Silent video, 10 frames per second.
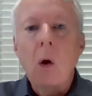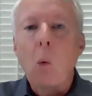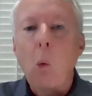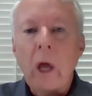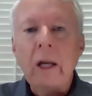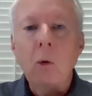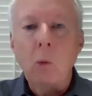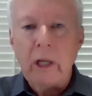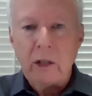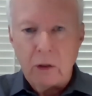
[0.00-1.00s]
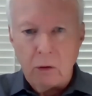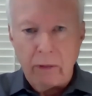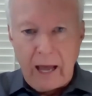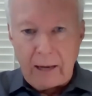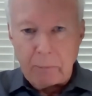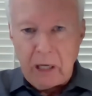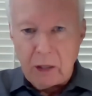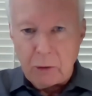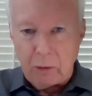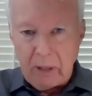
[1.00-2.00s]
When we do that,
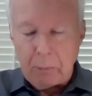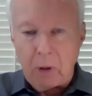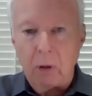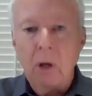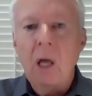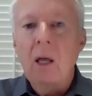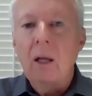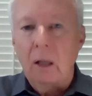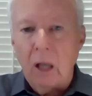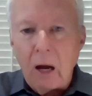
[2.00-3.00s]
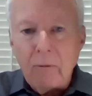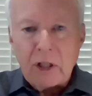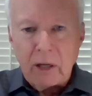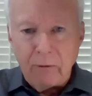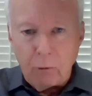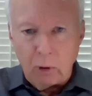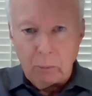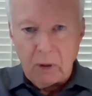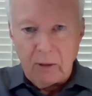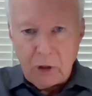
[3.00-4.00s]
because remember, love is a
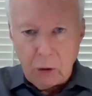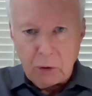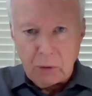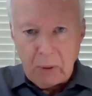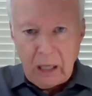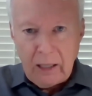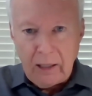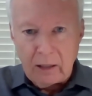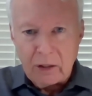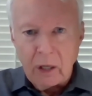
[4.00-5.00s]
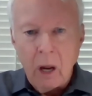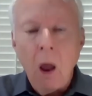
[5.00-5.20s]
form of chosen blindness.